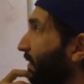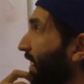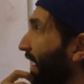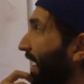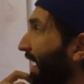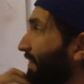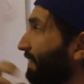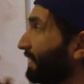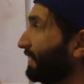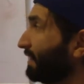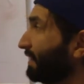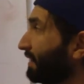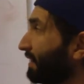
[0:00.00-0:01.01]
I
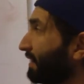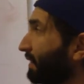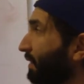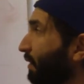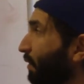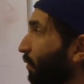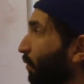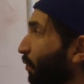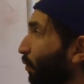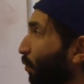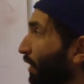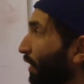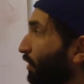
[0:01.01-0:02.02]
think
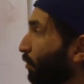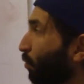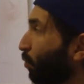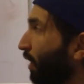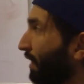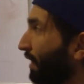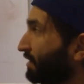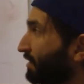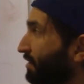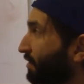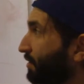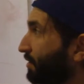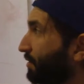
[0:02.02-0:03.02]
what you're wanting
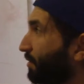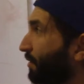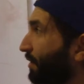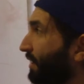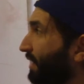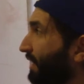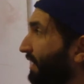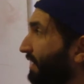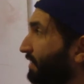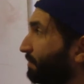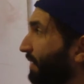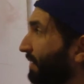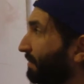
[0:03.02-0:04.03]
to do is
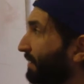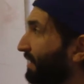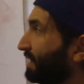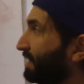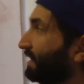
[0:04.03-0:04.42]
maybe